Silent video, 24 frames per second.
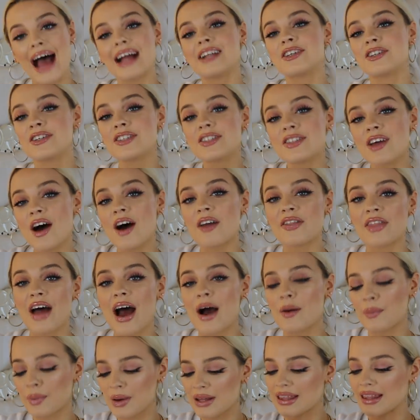I just thought
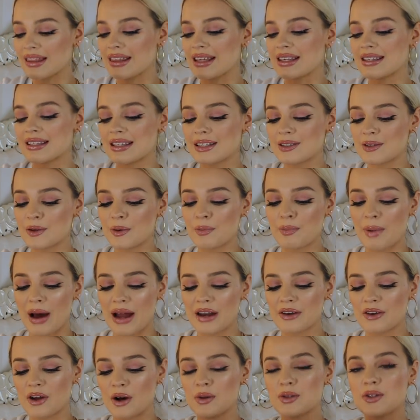that with this little
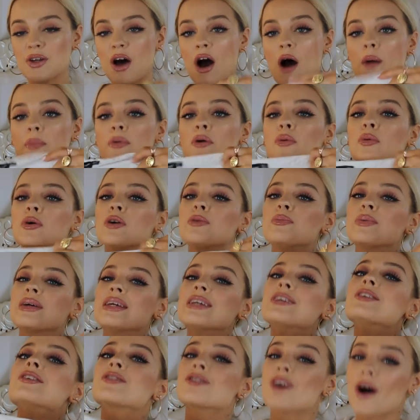bandeau top would
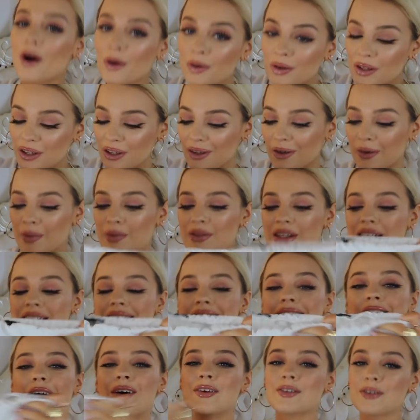be so cute. This
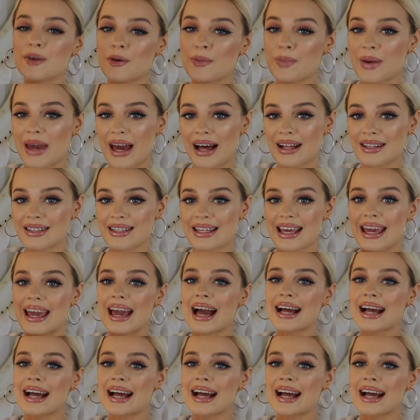is also PLT.